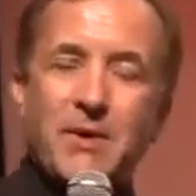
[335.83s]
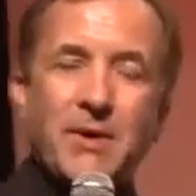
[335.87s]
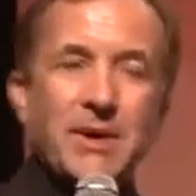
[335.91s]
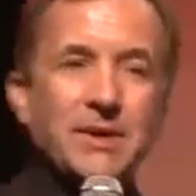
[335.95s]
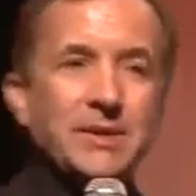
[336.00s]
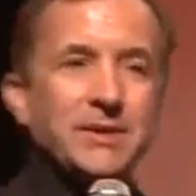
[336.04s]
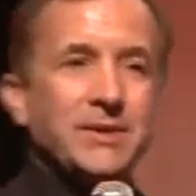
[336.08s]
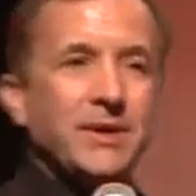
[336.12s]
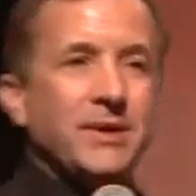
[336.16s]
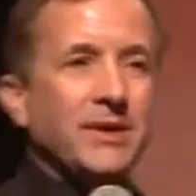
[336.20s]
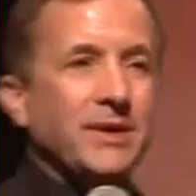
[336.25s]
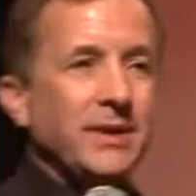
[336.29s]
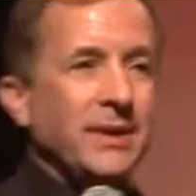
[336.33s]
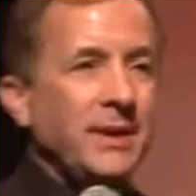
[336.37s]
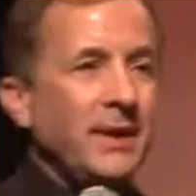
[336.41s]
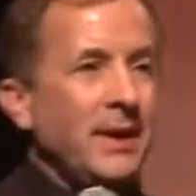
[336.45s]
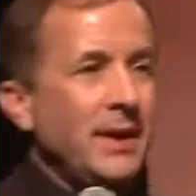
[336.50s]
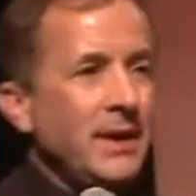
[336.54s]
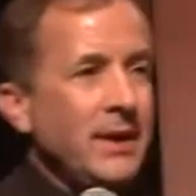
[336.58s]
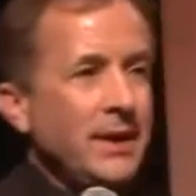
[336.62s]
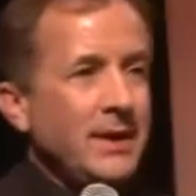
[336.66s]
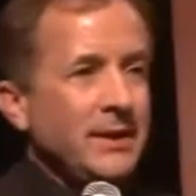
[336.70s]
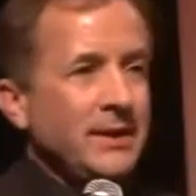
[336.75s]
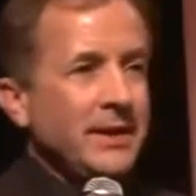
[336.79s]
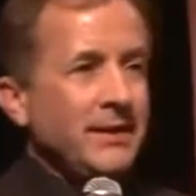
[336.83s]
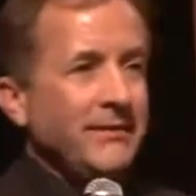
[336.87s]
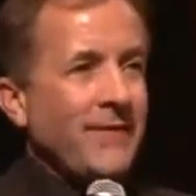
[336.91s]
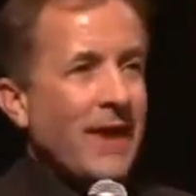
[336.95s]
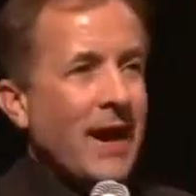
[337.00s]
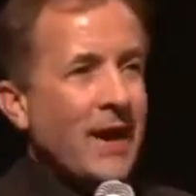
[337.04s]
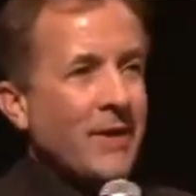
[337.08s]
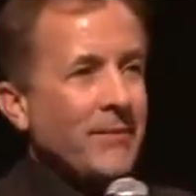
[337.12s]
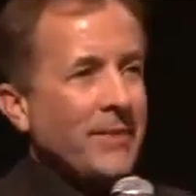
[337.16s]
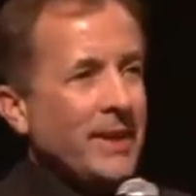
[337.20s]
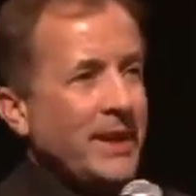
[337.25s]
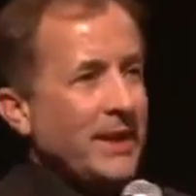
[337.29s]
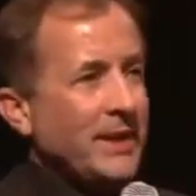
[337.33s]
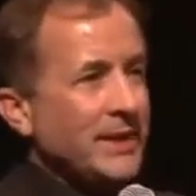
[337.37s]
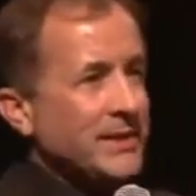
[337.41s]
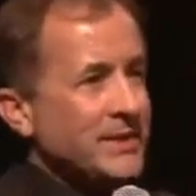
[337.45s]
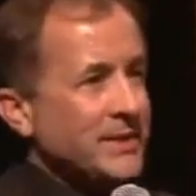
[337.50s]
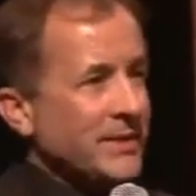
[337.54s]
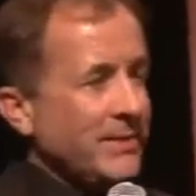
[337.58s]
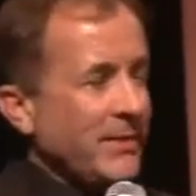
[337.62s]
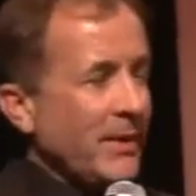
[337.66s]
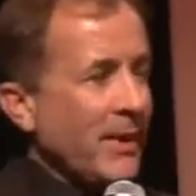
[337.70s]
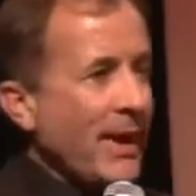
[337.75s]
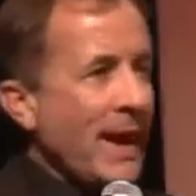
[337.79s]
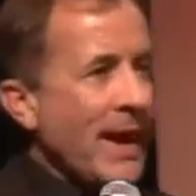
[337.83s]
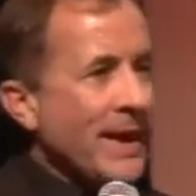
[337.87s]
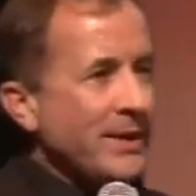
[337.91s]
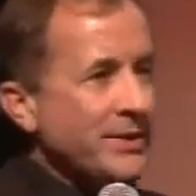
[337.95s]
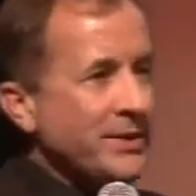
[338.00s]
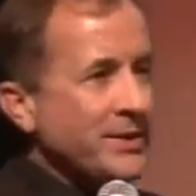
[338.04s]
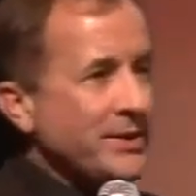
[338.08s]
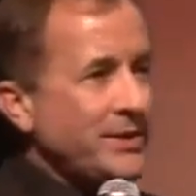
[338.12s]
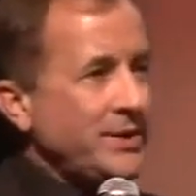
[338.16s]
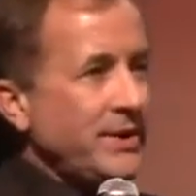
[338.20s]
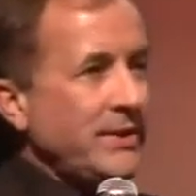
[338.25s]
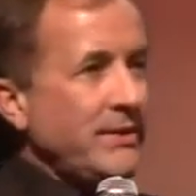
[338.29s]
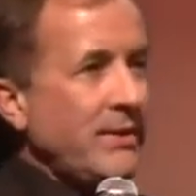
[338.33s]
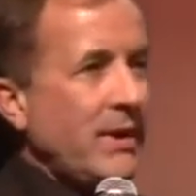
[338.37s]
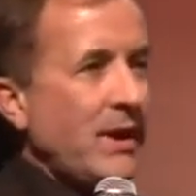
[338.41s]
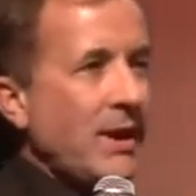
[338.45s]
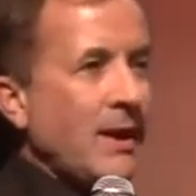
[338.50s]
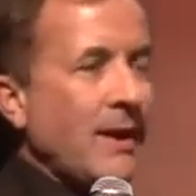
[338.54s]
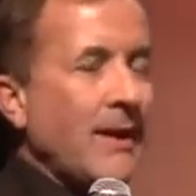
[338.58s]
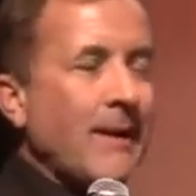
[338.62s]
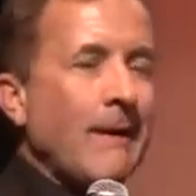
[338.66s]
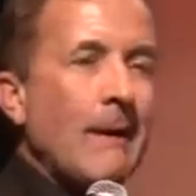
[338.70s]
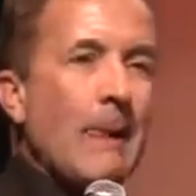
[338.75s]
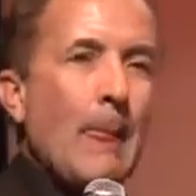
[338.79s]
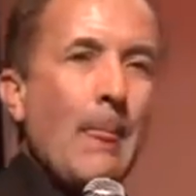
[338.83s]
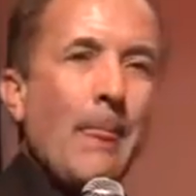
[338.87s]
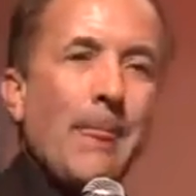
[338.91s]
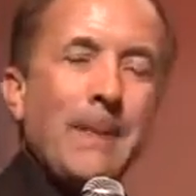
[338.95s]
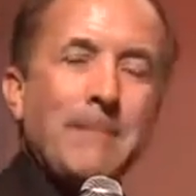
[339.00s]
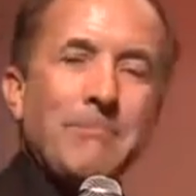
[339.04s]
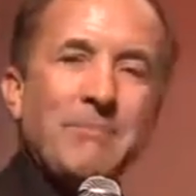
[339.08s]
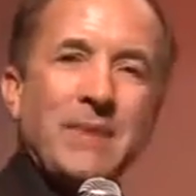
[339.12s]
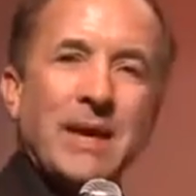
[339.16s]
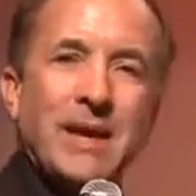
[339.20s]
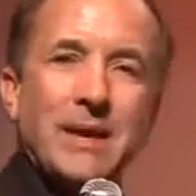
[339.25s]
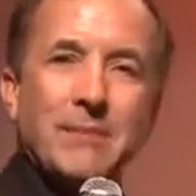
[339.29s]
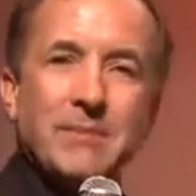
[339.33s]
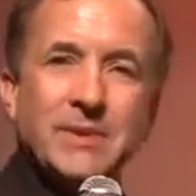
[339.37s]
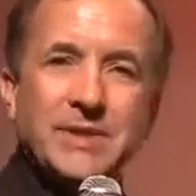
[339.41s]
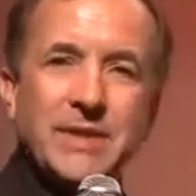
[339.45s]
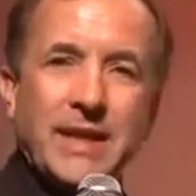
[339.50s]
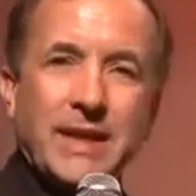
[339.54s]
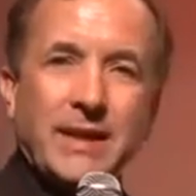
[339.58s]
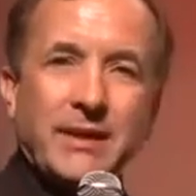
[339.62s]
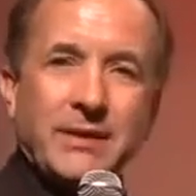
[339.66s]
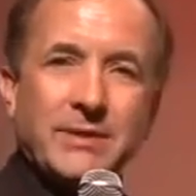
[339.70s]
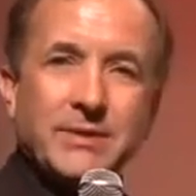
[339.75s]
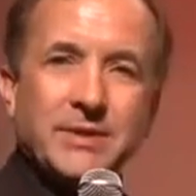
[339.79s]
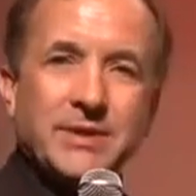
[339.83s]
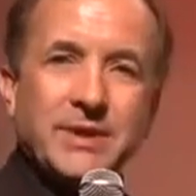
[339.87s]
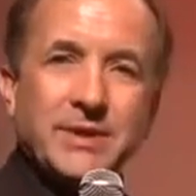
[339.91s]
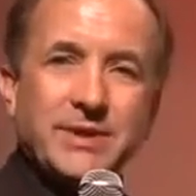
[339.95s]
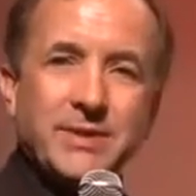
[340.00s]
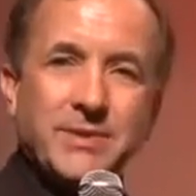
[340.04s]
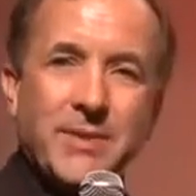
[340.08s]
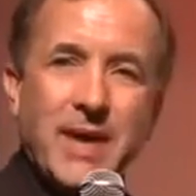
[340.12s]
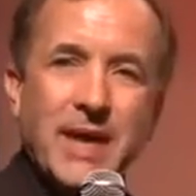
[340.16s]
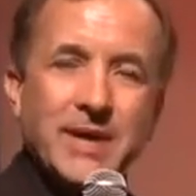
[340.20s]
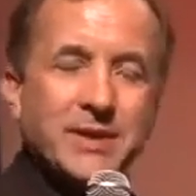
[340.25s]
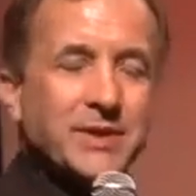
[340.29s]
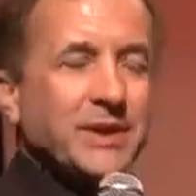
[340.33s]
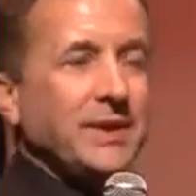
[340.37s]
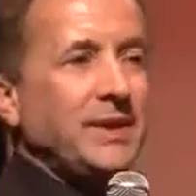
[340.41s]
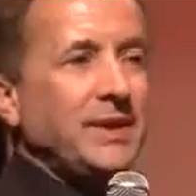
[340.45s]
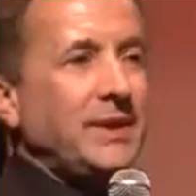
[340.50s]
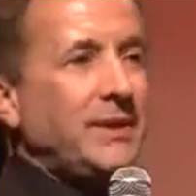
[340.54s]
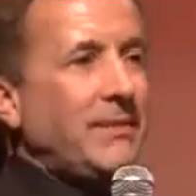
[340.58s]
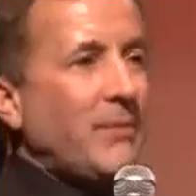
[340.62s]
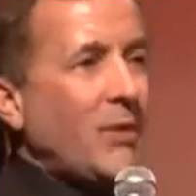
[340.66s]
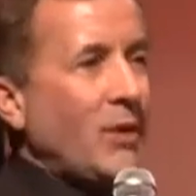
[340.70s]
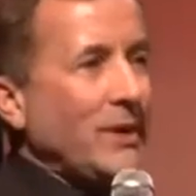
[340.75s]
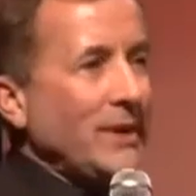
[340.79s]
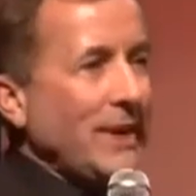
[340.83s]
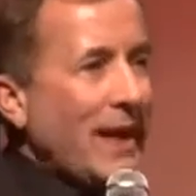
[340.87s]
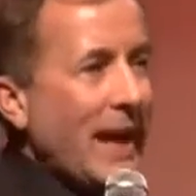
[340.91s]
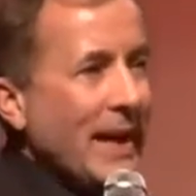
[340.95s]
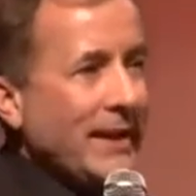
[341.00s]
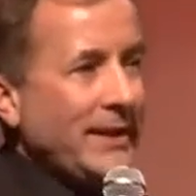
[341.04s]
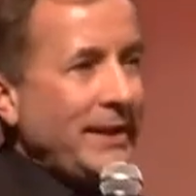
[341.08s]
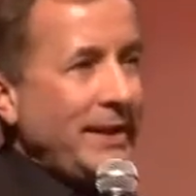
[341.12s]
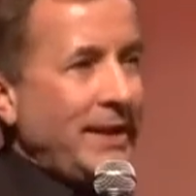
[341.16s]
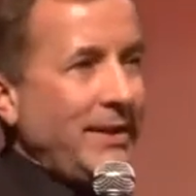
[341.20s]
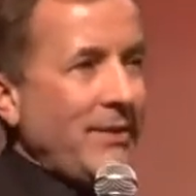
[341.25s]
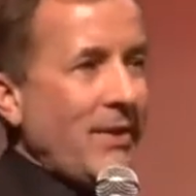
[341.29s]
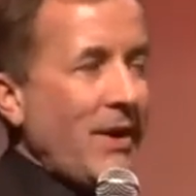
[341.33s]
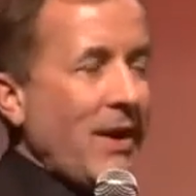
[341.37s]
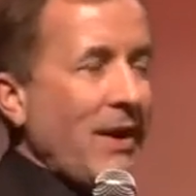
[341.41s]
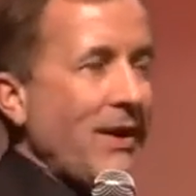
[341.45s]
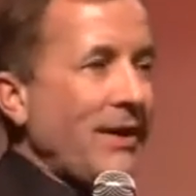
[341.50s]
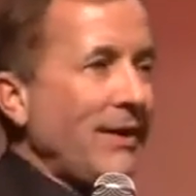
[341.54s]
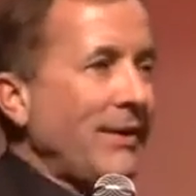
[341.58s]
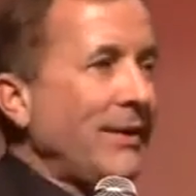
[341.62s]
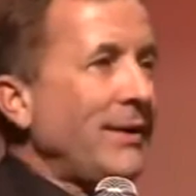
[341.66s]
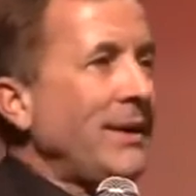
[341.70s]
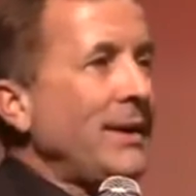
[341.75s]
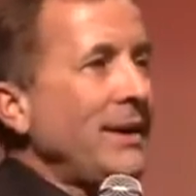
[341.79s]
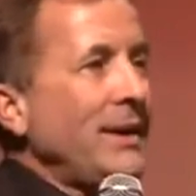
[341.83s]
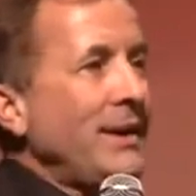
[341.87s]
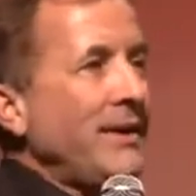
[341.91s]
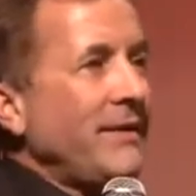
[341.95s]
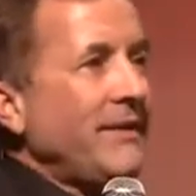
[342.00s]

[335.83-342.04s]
The more uncertain the environment is, the more anxious you are in a particular situation, the more likely you are to